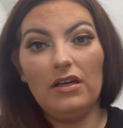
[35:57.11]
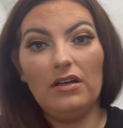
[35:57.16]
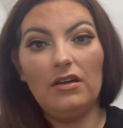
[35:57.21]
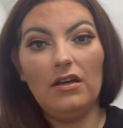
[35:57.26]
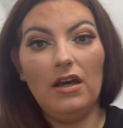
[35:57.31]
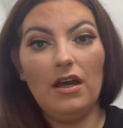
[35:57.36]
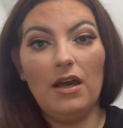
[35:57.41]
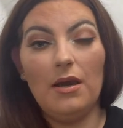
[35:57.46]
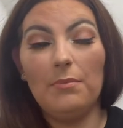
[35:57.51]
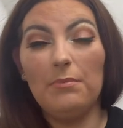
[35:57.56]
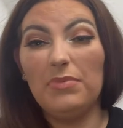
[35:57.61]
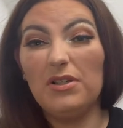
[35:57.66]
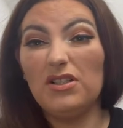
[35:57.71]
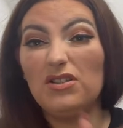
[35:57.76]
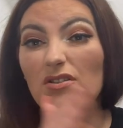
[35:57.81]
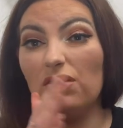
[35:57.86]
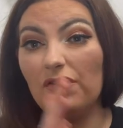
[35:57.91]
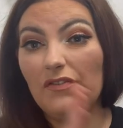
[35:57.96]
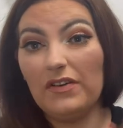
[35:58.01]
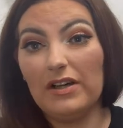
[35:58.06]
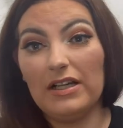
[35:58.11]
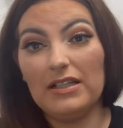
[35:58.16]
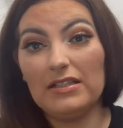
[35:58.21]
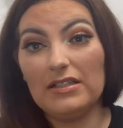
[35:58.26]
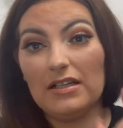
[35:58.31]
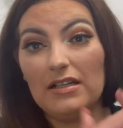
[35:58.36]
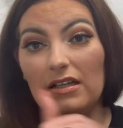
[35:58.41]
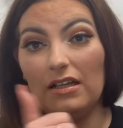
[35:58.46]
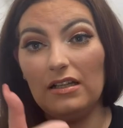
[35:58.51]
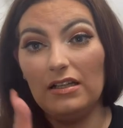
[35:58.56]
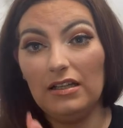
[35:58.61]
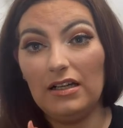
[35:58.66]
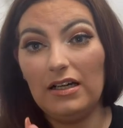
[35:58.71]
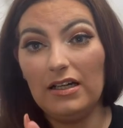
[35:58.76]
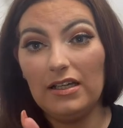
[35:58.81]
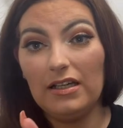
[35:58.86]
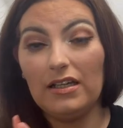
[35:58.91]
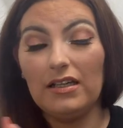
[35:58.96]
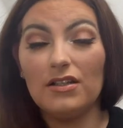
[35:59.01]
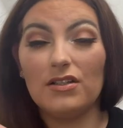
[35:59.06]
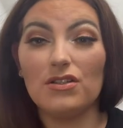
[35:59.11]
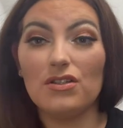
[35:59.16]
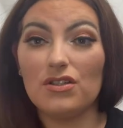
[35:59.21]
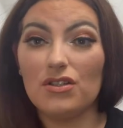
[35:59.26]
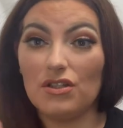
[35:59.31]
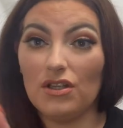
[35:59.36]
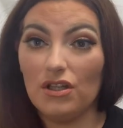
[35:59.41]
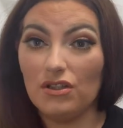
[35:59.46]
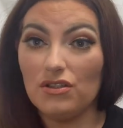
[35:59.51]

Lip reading: But don't forget to like and